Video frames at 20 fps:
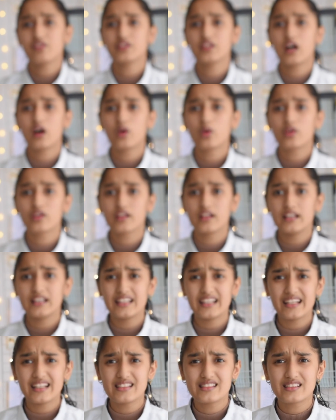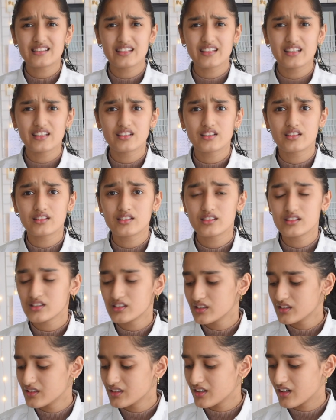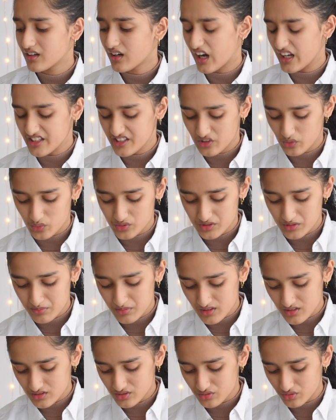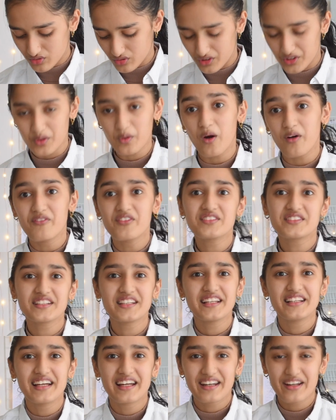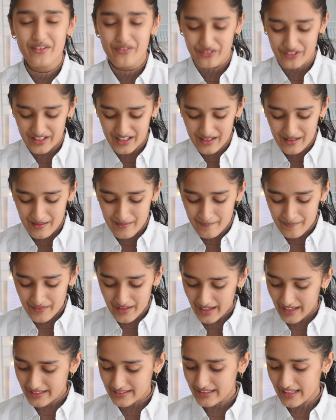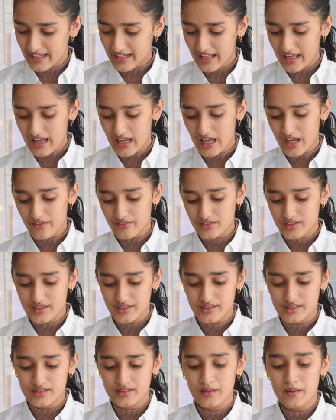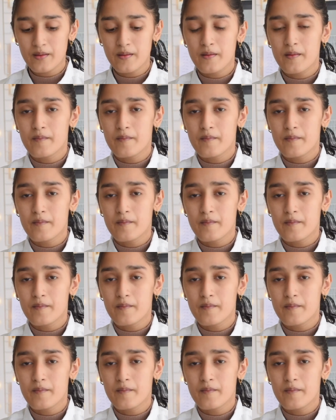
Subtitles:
without lids is unusable, so you obviously need a refill. And then I have this